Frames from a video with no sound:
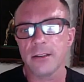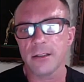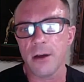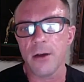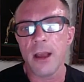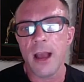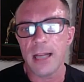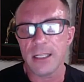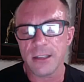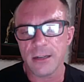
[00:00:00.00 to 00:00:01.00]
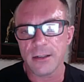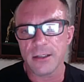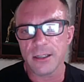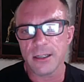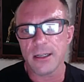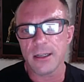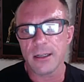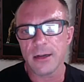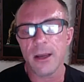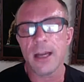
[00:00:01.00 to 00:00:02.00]
So I just understood,
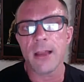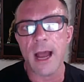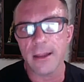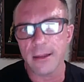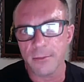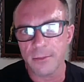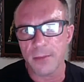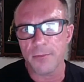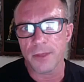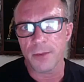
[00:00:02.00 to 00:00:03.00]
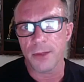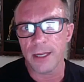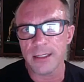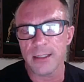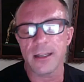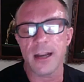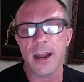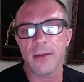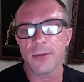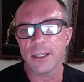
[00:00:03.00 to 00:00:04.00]
you know, in a lot of the places that I
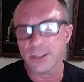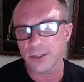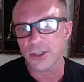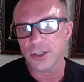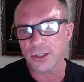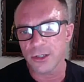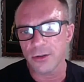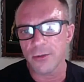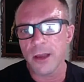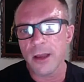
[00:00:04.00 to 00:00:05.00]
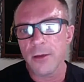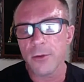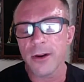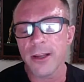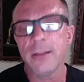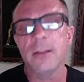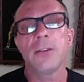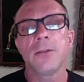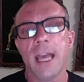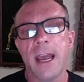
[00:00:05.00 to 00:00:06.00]
researched too were in
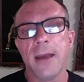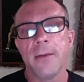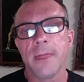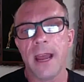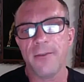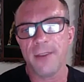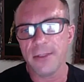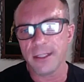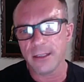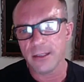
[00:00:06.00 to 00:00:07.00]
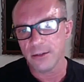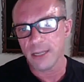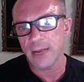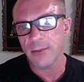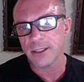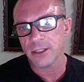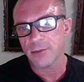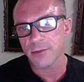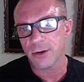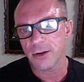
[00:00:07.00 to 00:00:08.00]
the UK. I found that the UK
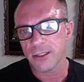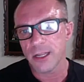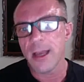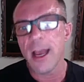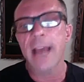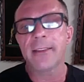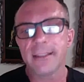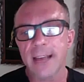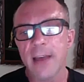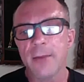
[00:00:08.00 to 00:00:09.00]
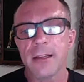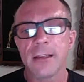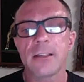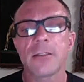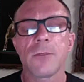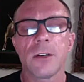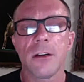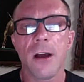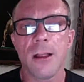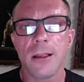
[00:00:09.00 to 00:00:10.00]
message boards, at the time at least,
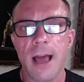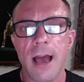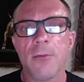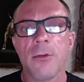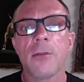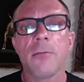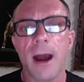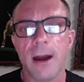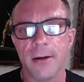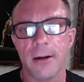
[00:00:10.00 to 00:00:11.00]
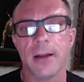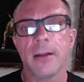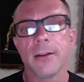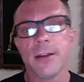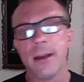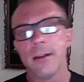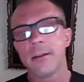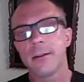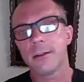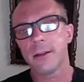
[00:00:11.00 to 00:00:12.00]
were a lot more moderate
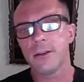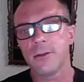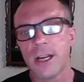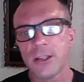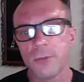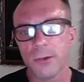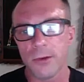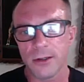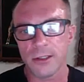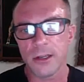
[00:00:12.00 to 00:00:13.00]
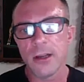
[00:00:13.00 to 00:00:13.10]
than the US boards.